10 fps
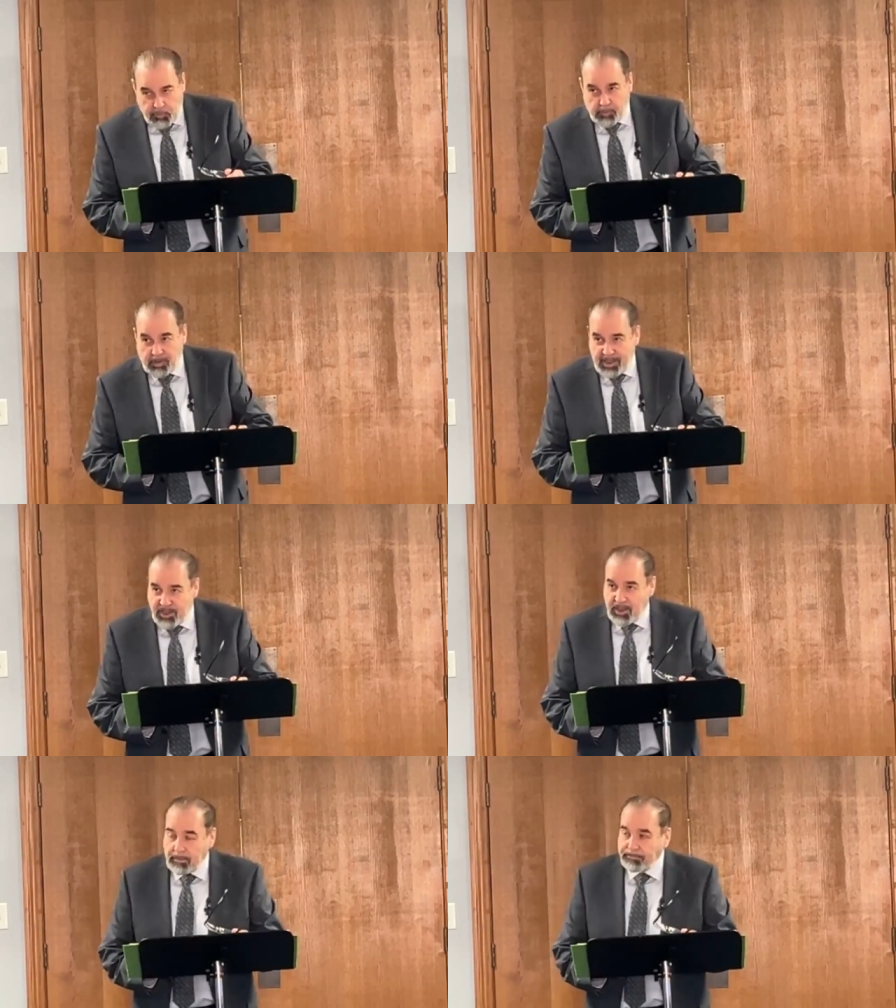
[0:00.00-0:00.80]
False
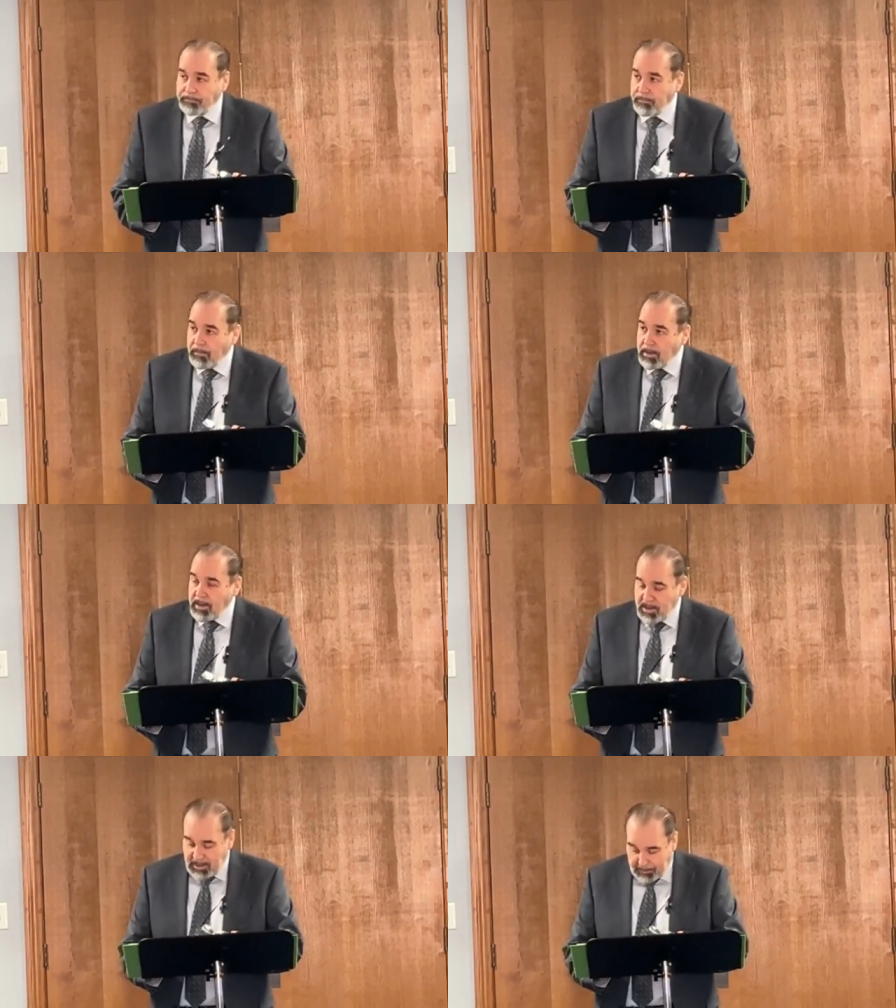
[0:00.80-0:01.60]
religion
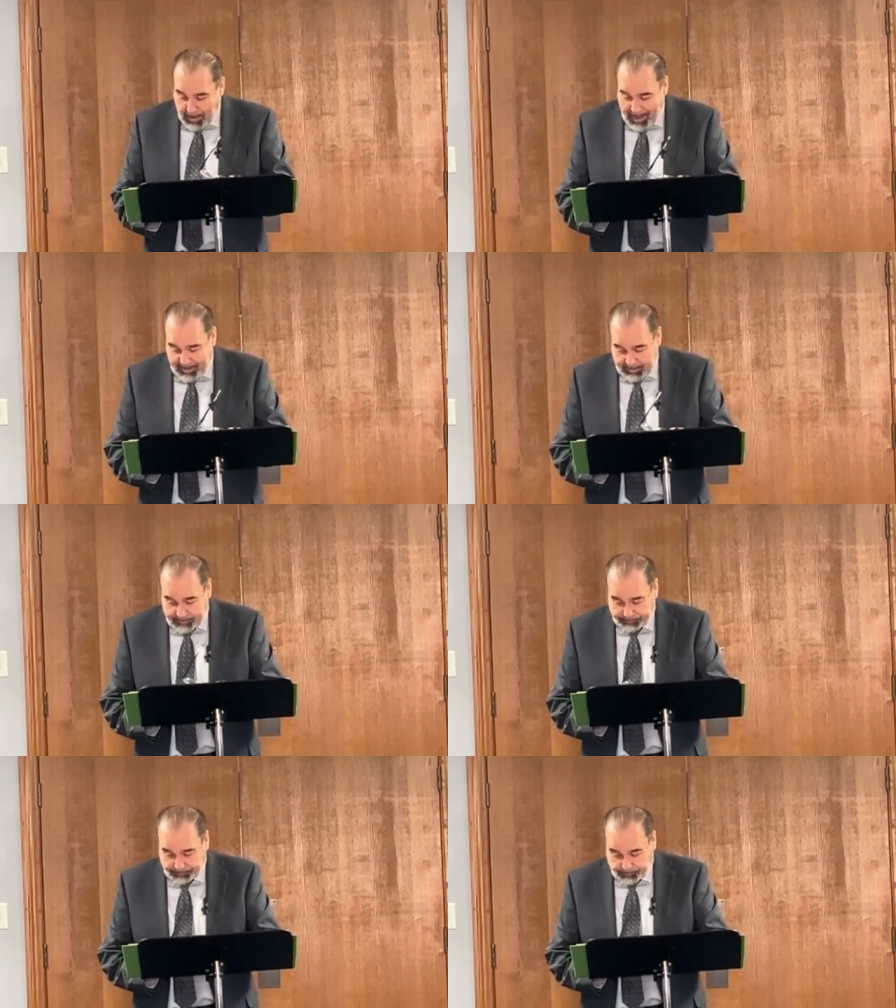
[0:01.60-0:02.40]
is
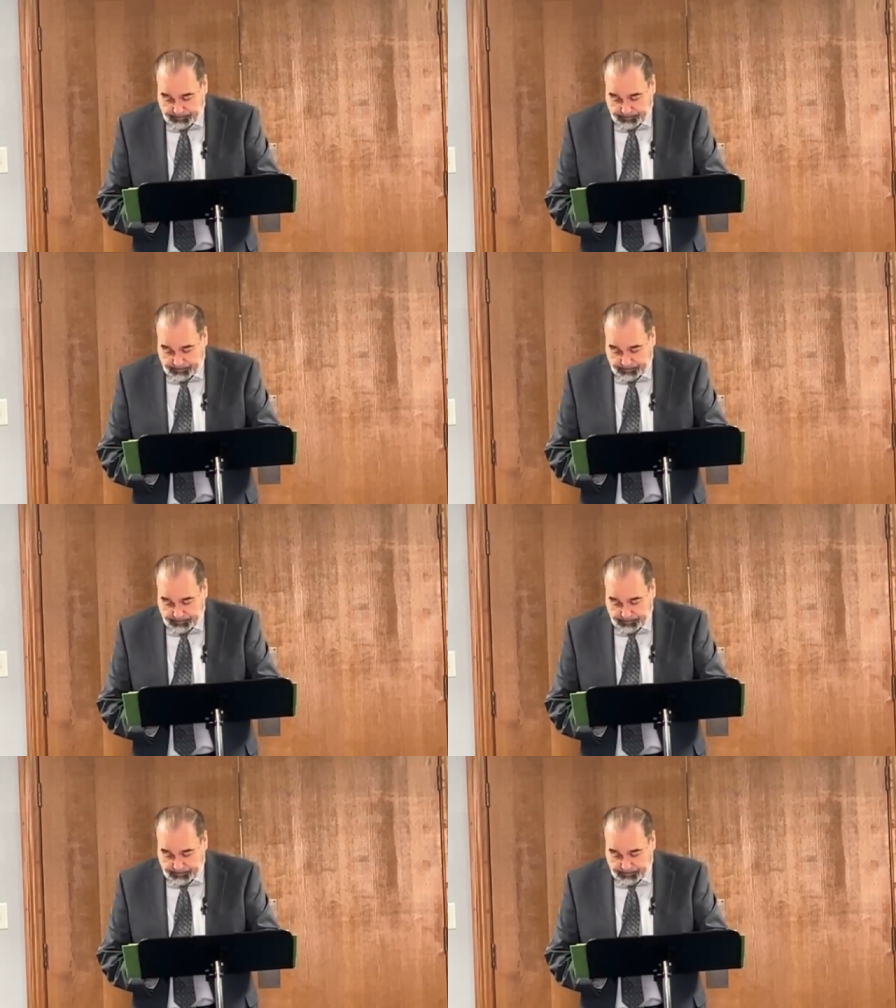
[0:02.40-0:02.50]
demonic.